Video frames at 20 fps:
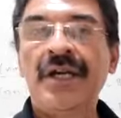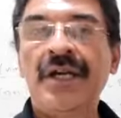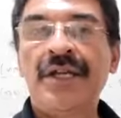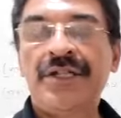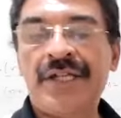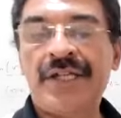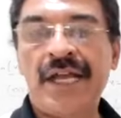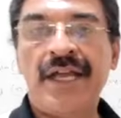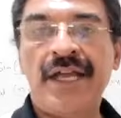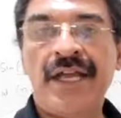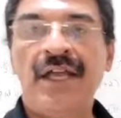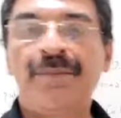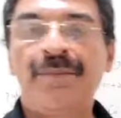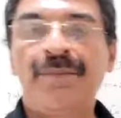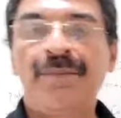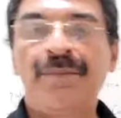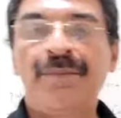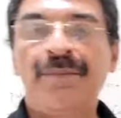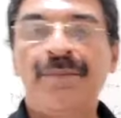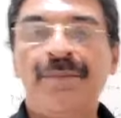tan a plus
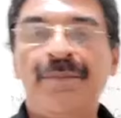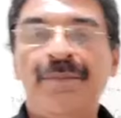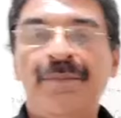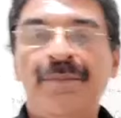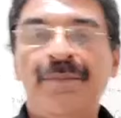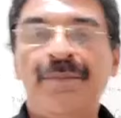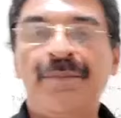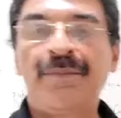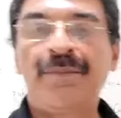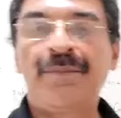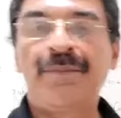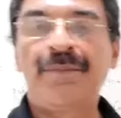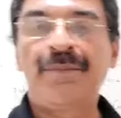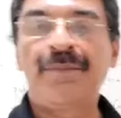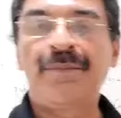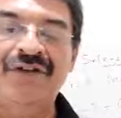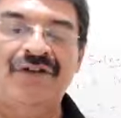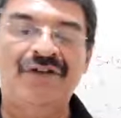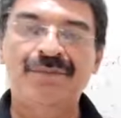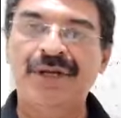b, tan a plus tan b by
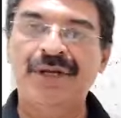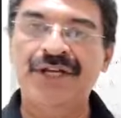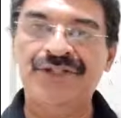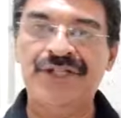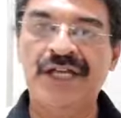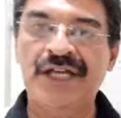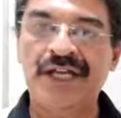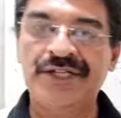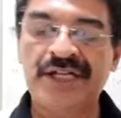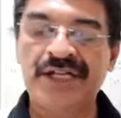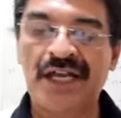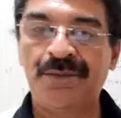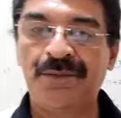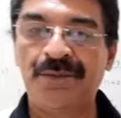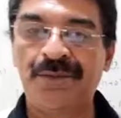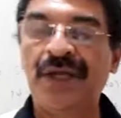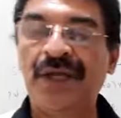1 minus tan a tan b.